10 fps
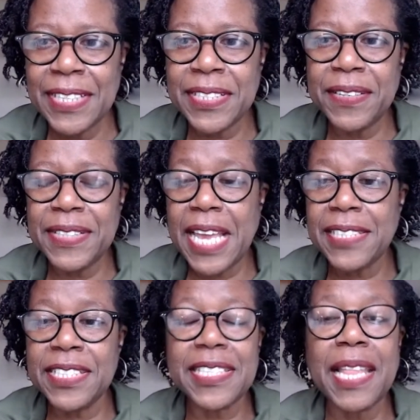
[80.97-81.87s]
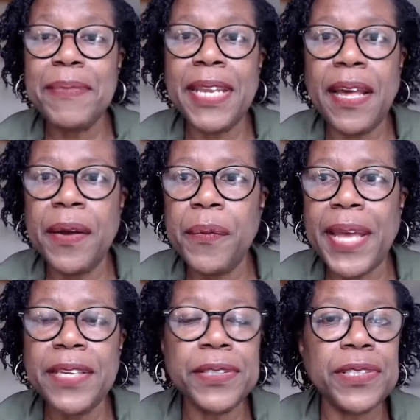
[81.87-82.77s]
So yes, just let me know
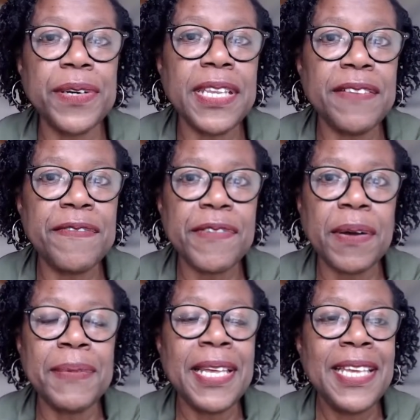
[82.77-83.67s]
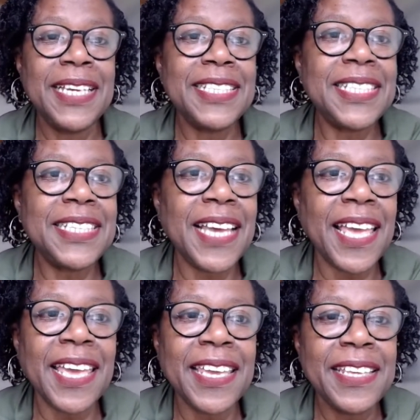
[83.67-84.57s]
where you're joining from
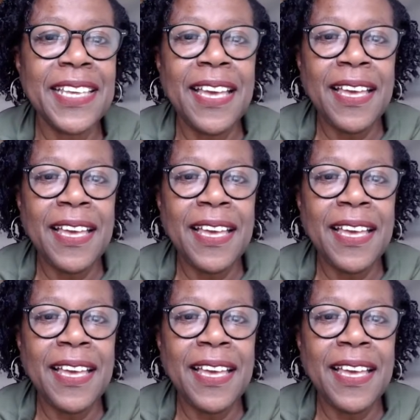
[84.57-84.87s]
today.